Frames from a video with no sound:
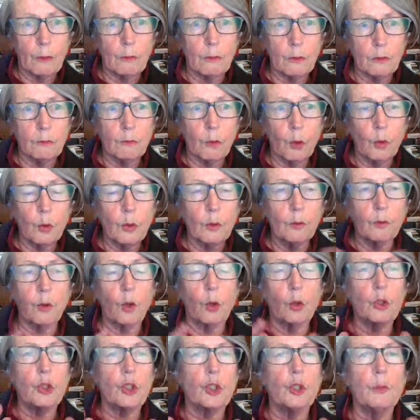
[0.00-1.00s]
the rule of
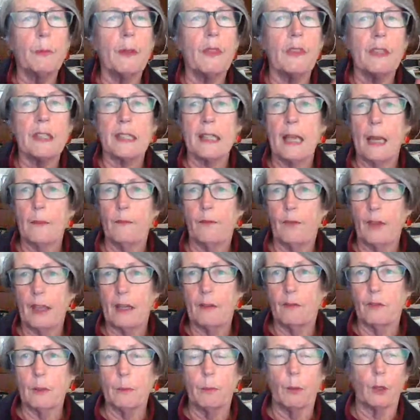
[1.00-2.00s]
law should be the same for
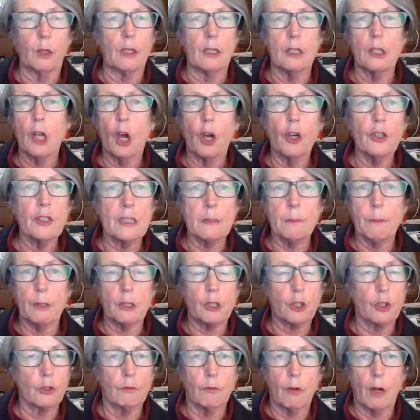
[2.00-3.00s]
everybody, no
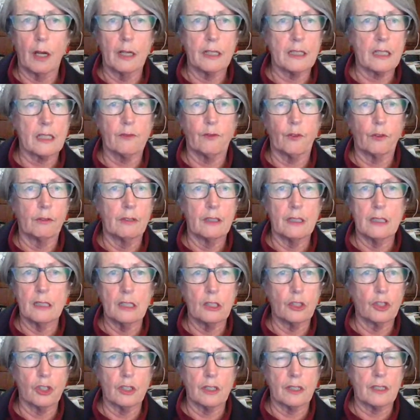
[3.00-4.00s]
special rights for
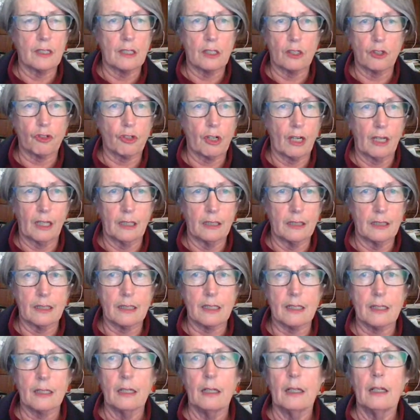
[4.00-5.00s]
Indigenous
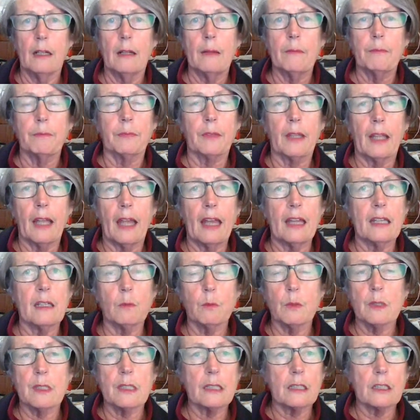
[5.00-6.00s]
Australians. And
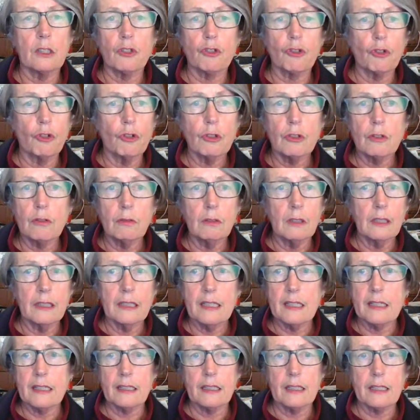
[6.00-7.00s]
it was
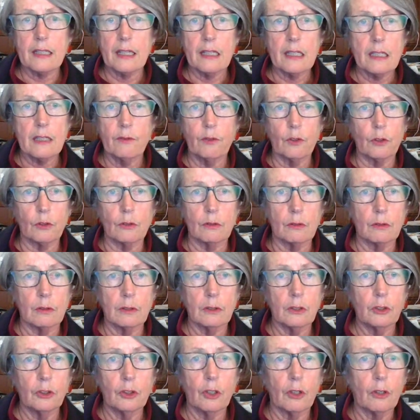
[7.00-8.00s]
extraordinarily successful,
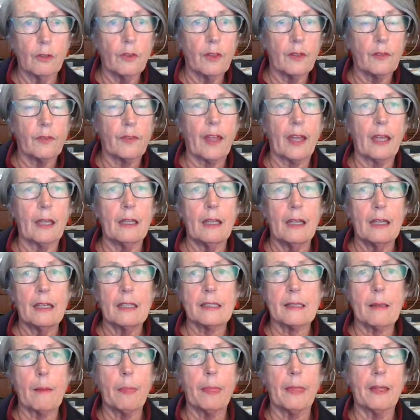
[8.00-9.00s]
you know, that
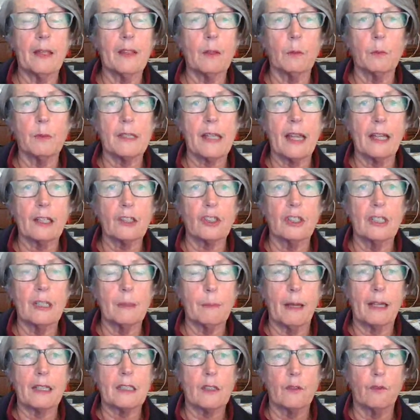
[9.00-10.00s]
something that was
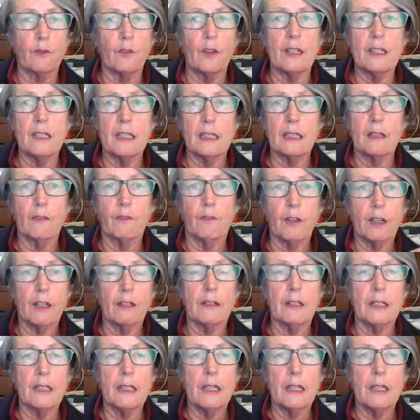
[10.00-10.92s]
actually about defending